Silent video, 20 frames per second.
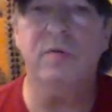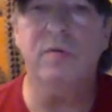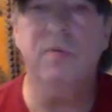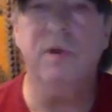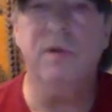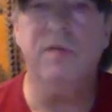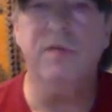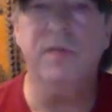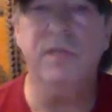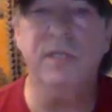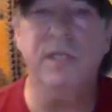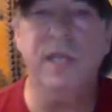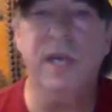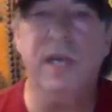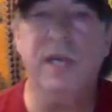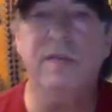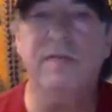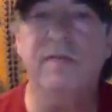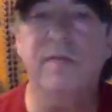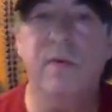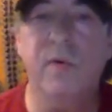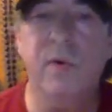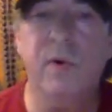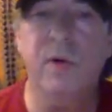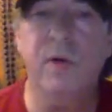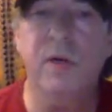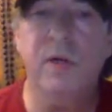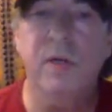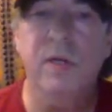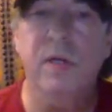roughly tied
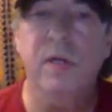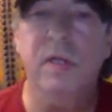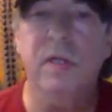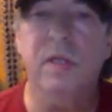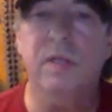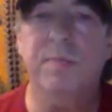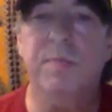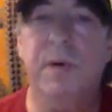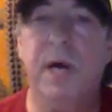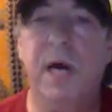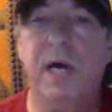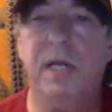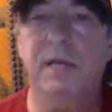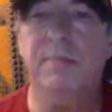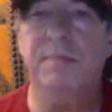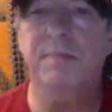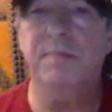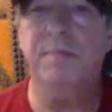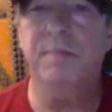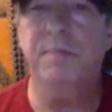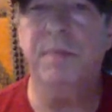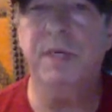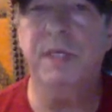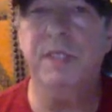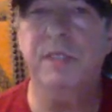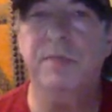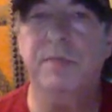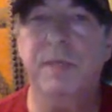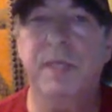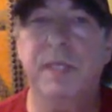for the bottom
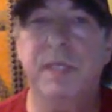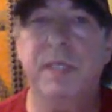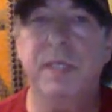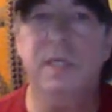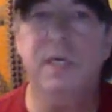measurement